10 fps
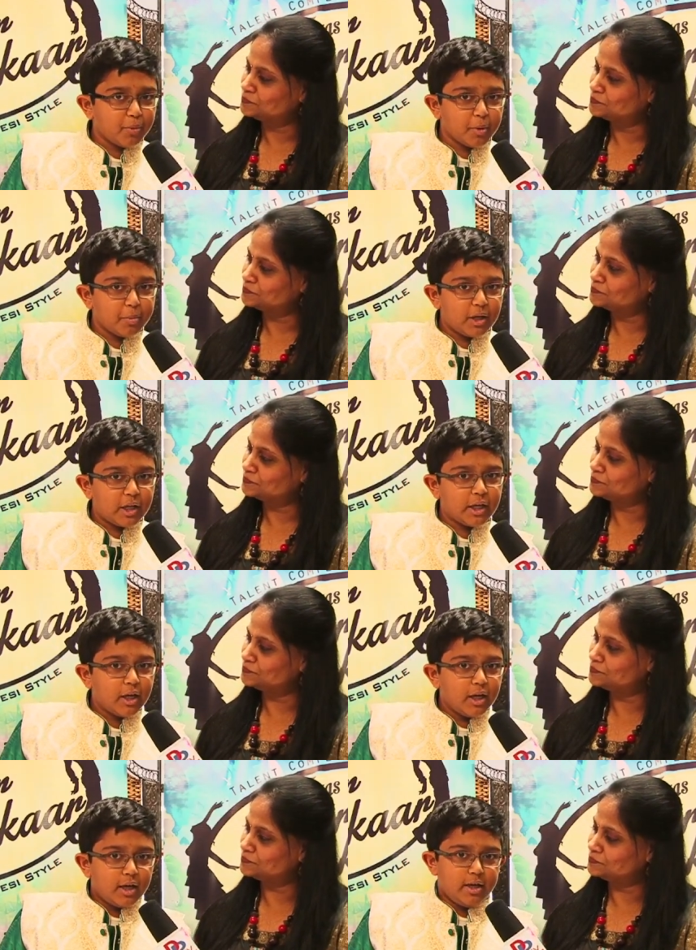Speaker 1: Panapalli
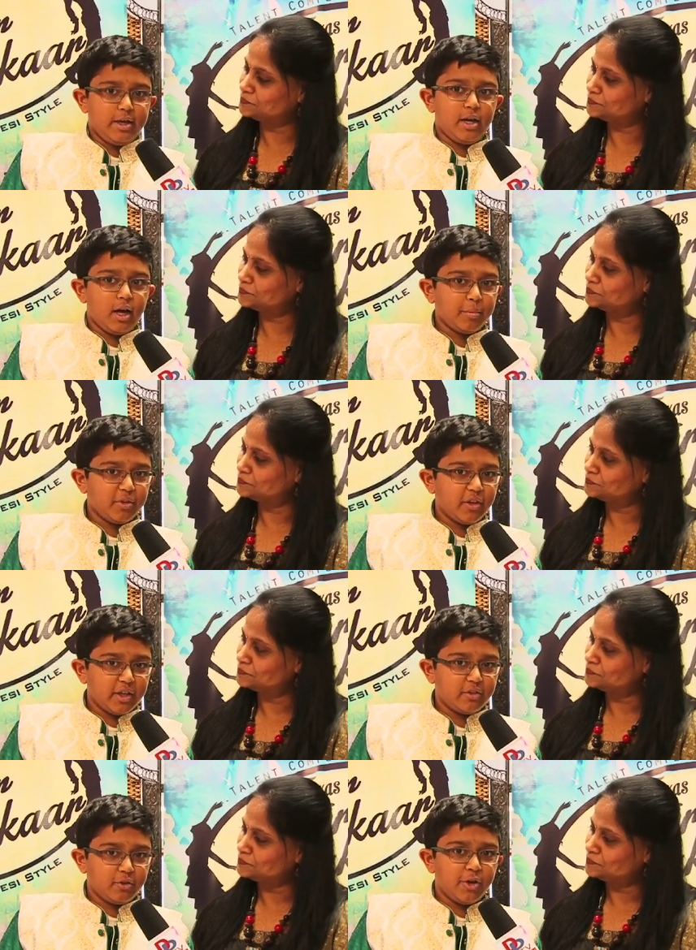uh, I'm in the
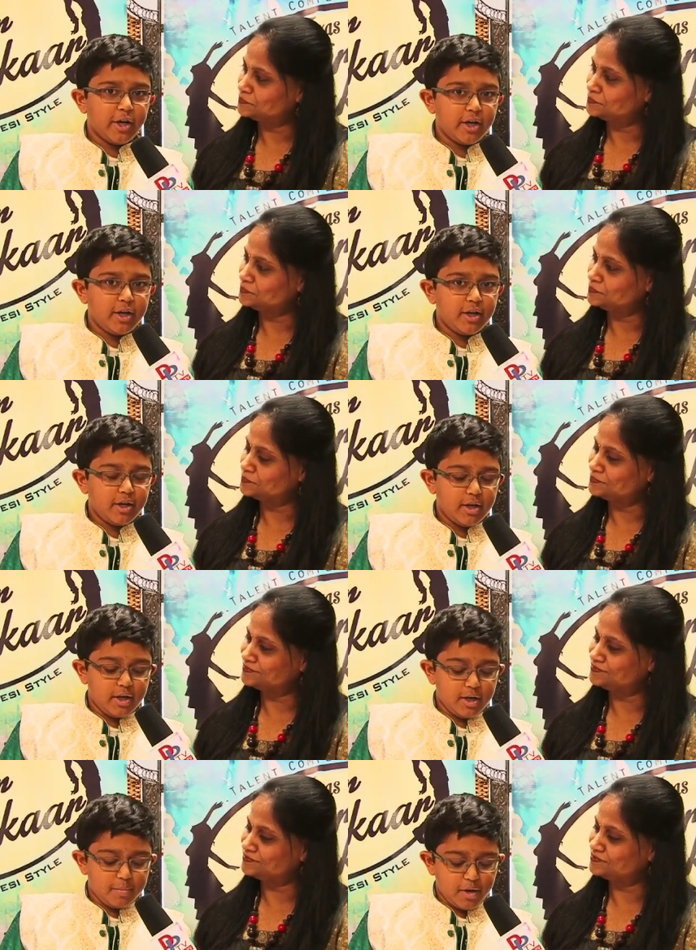8th grade
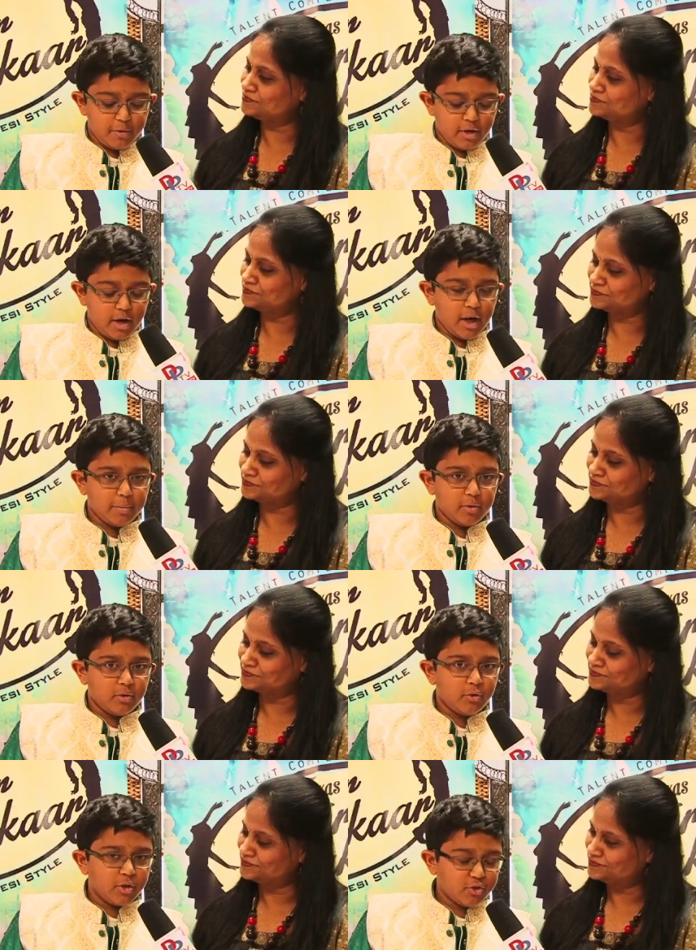and my re- I'm
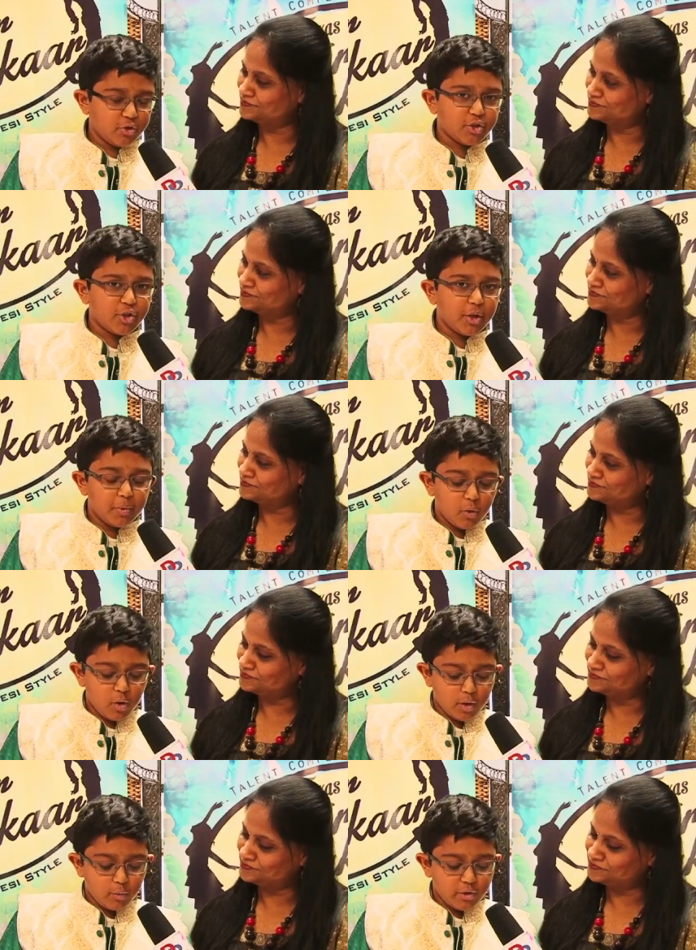registration number
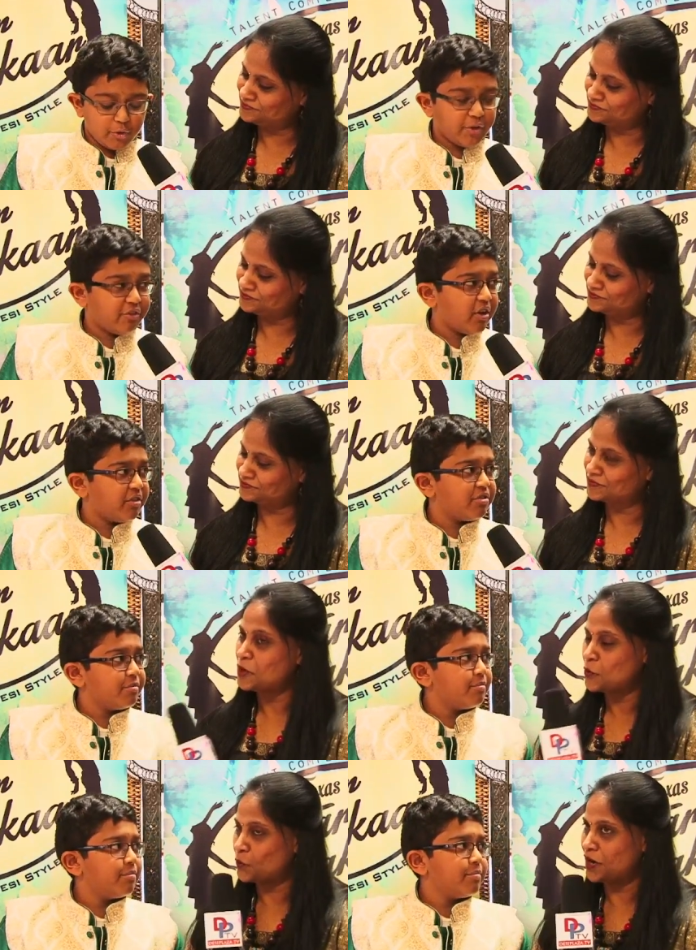1135.
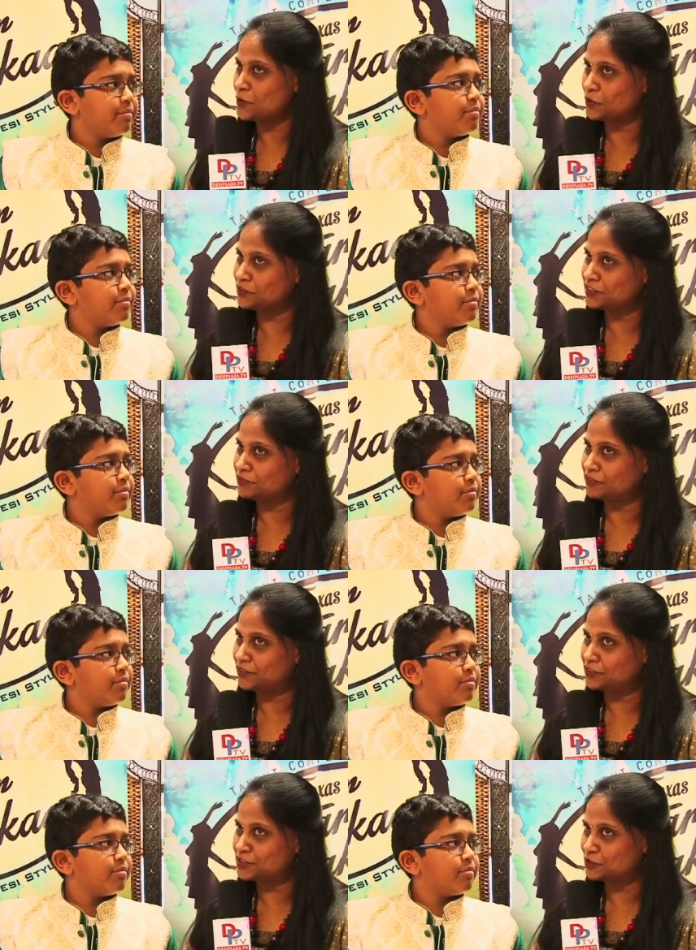
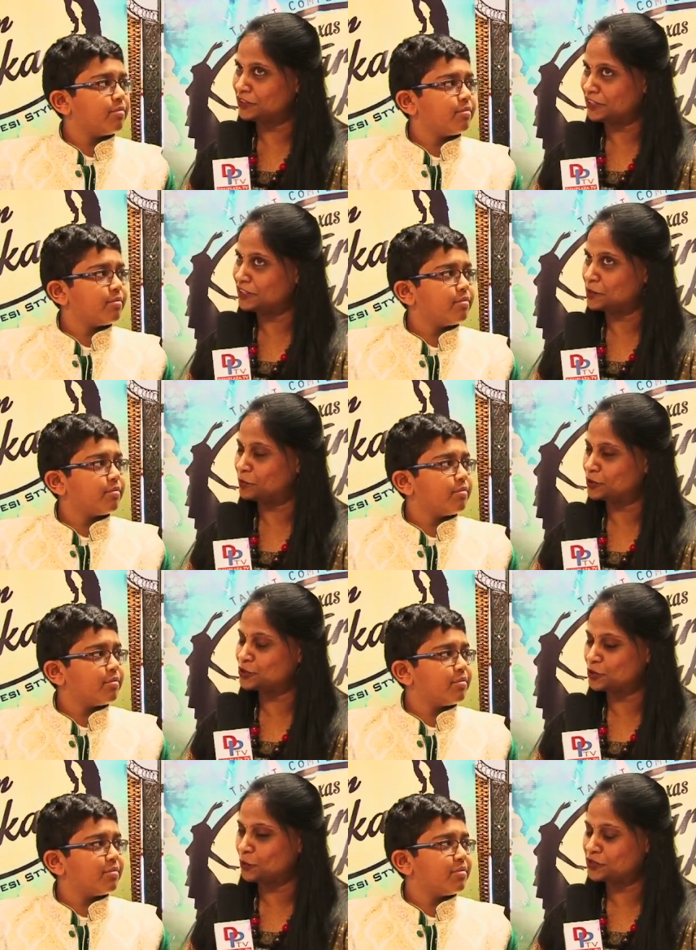
Speaker 2: 1135 is your lucky number.
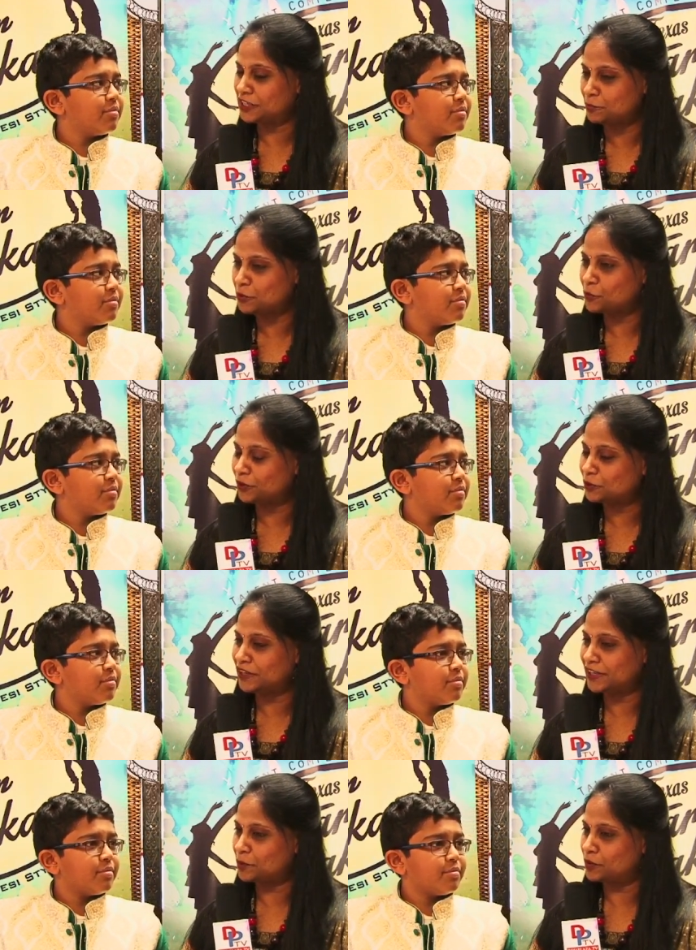So tell me, what do
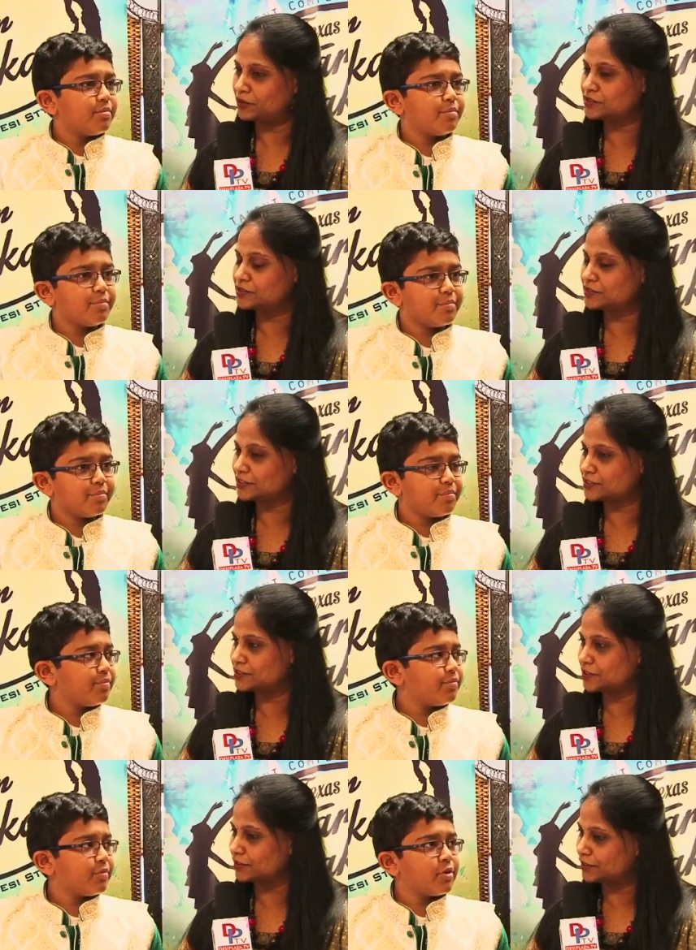you like about uh,
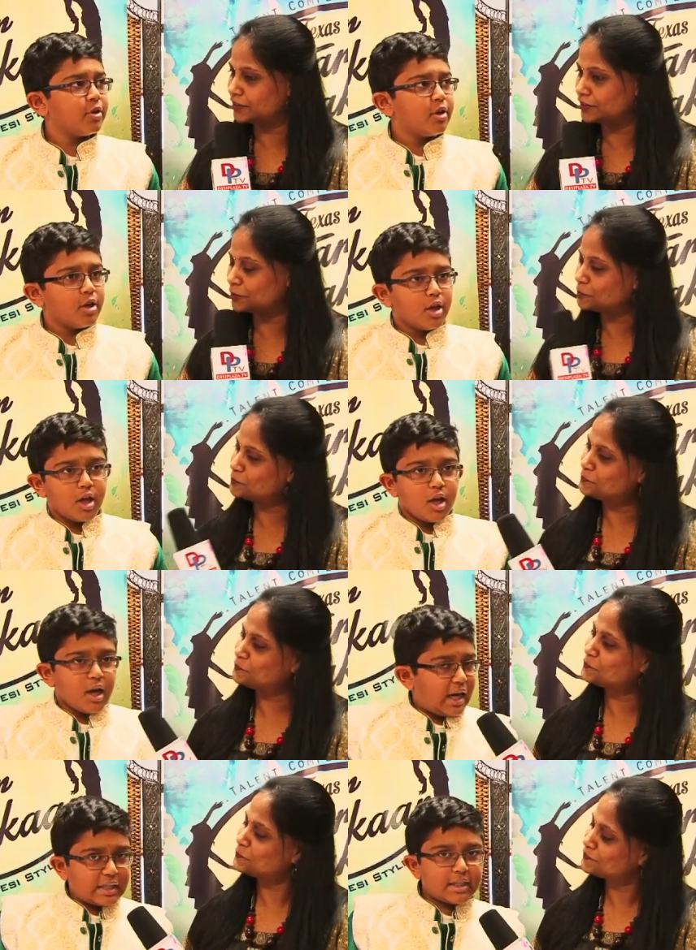Texas Star Kalakaar?
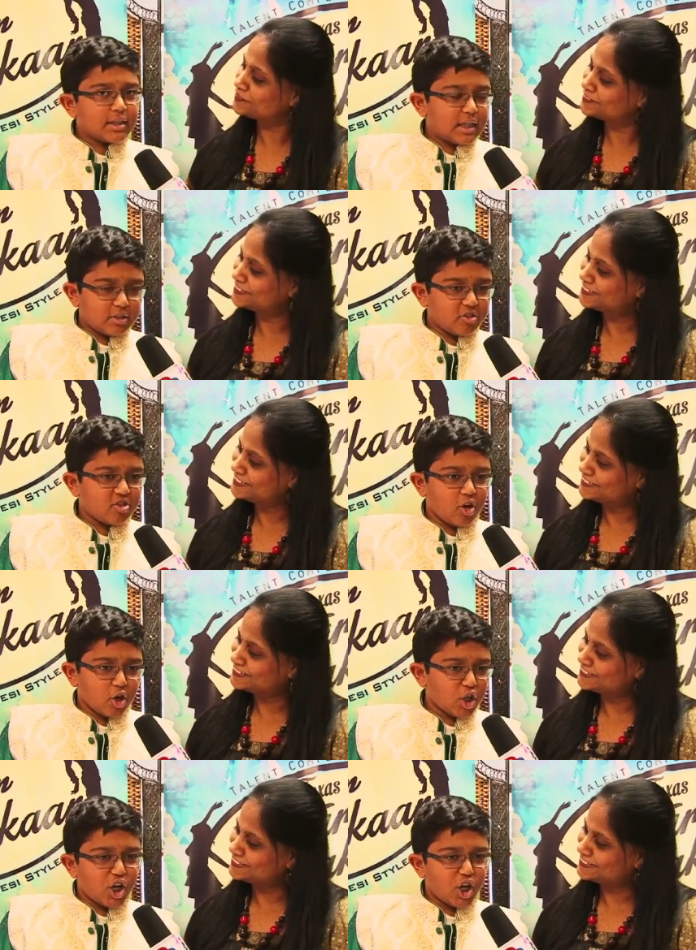I think Texas
Speaker 1: Star